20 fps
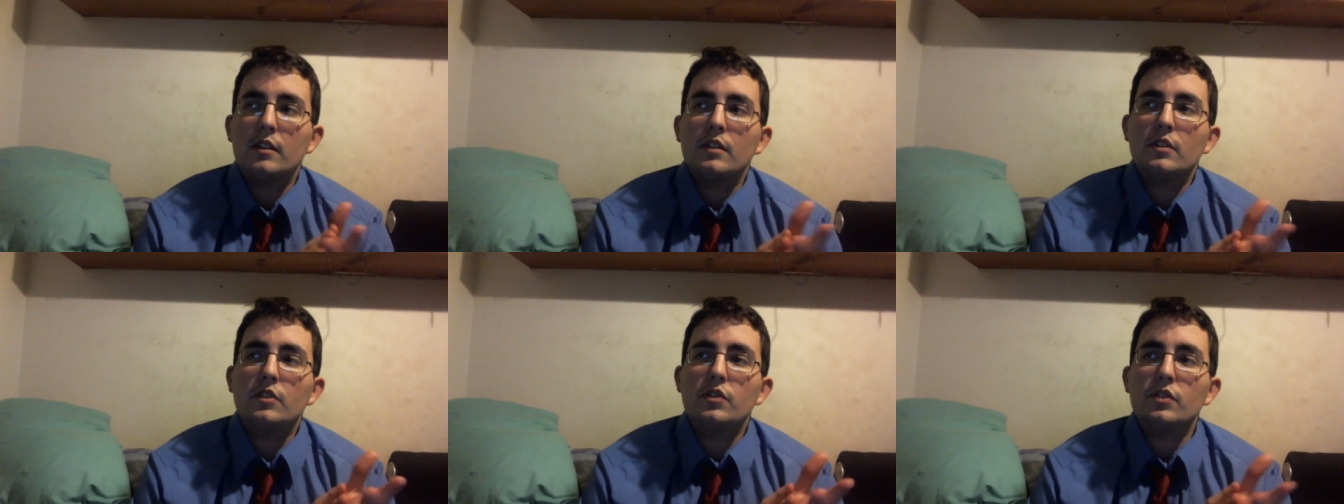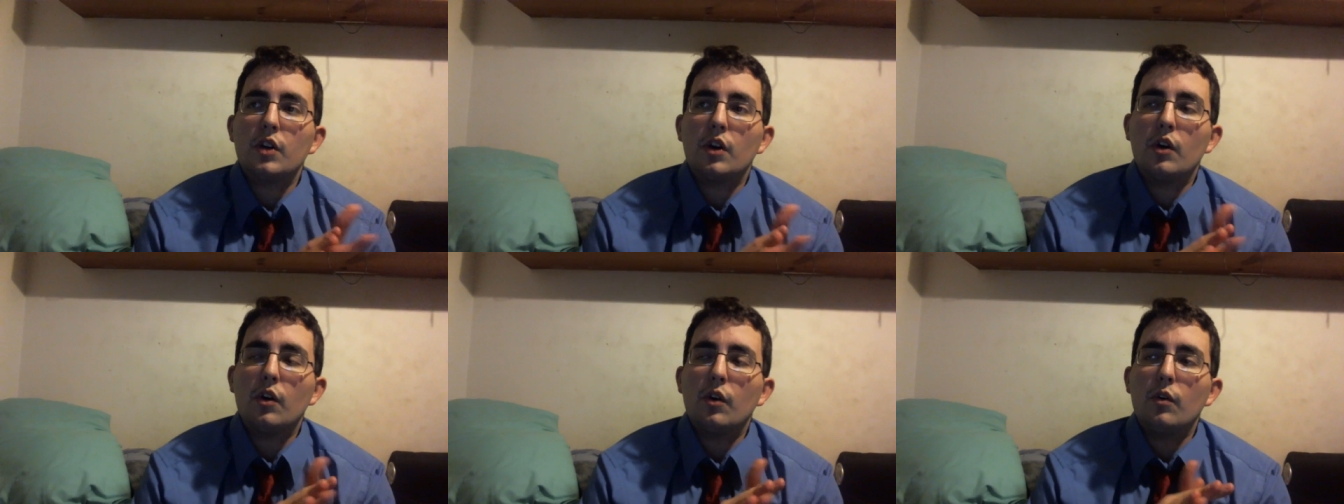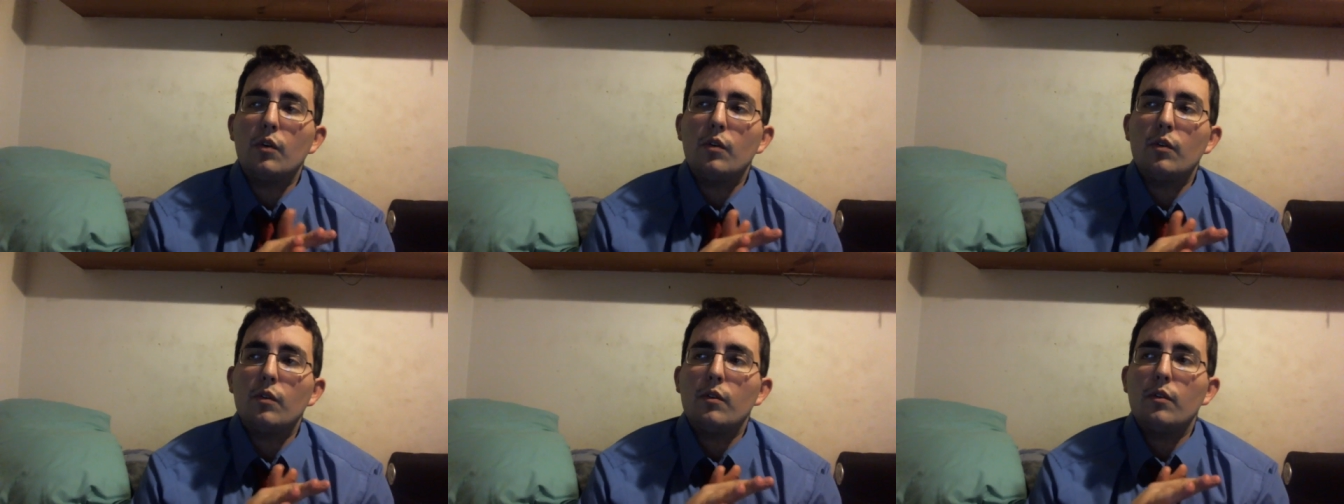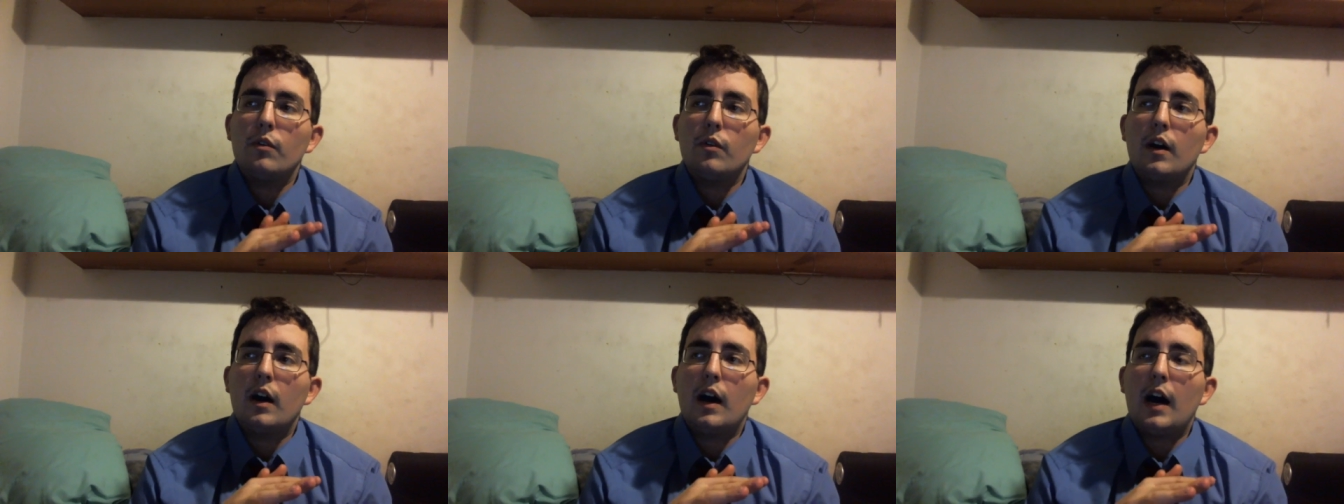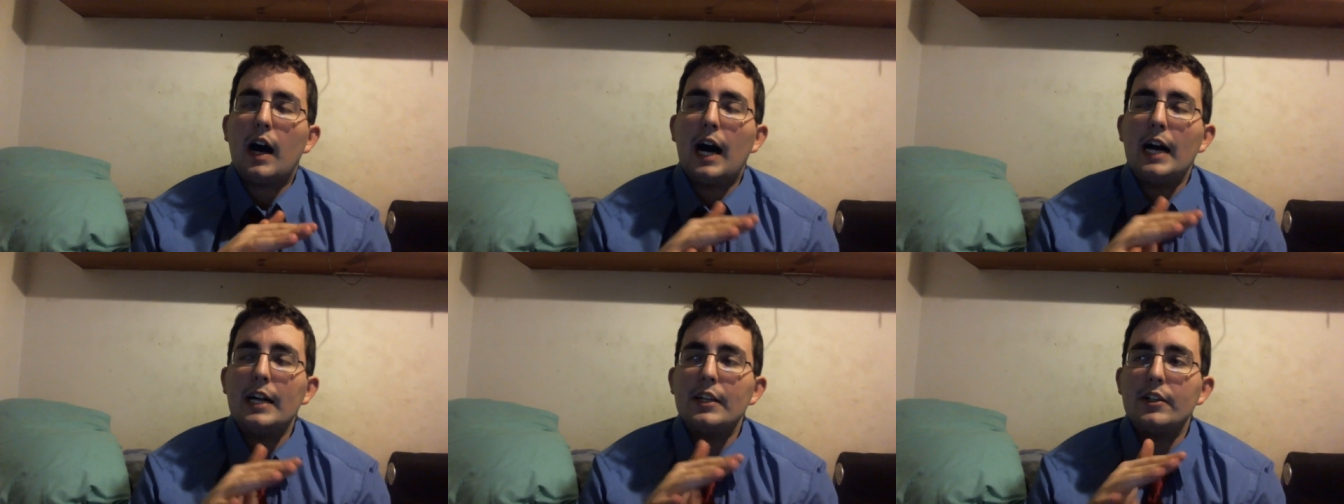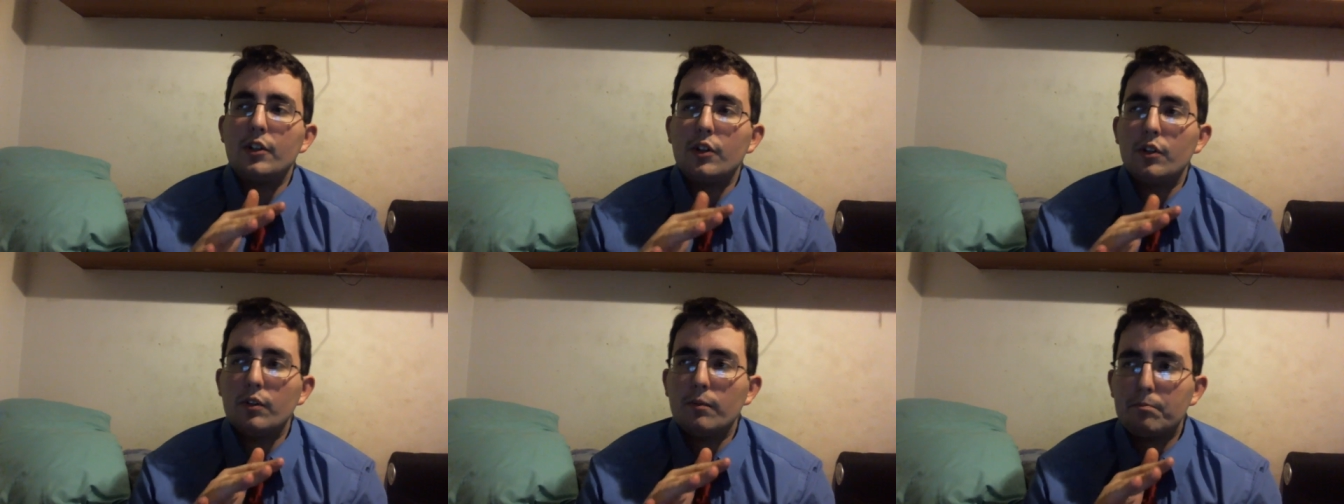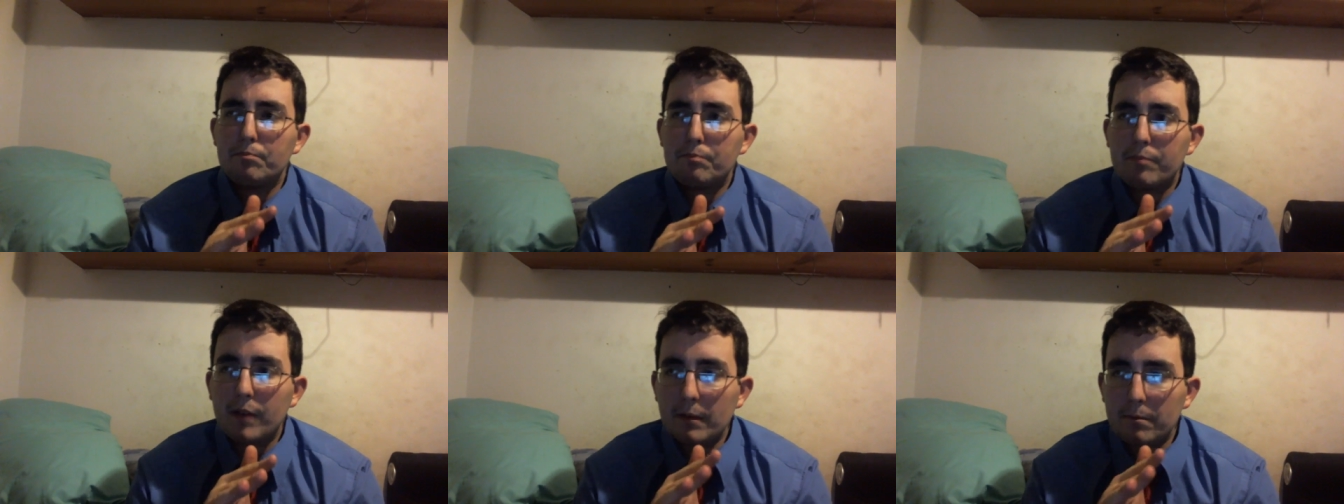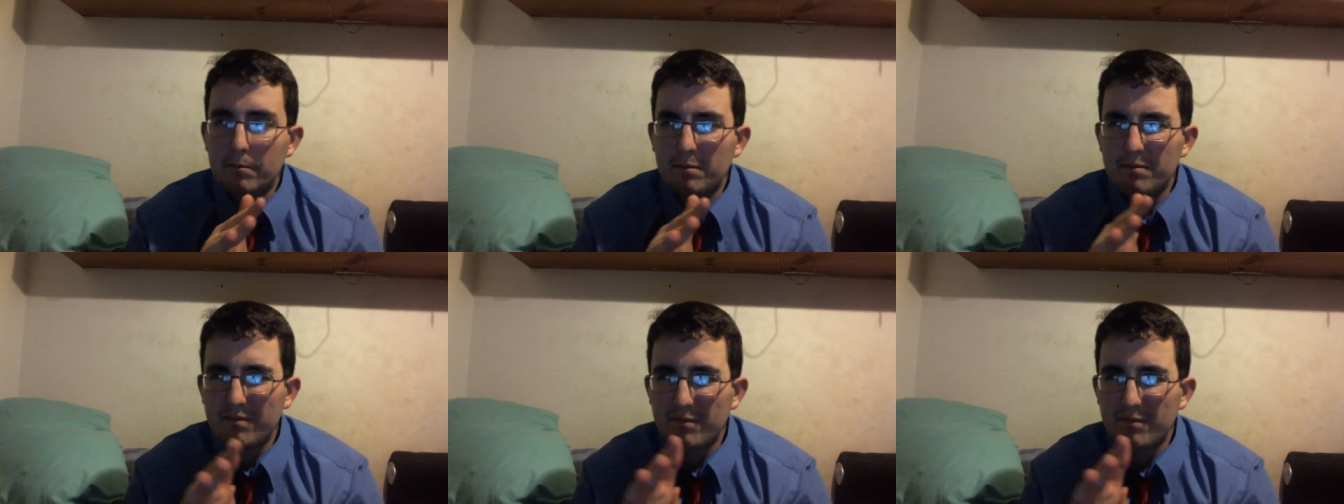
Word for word: So I knew, but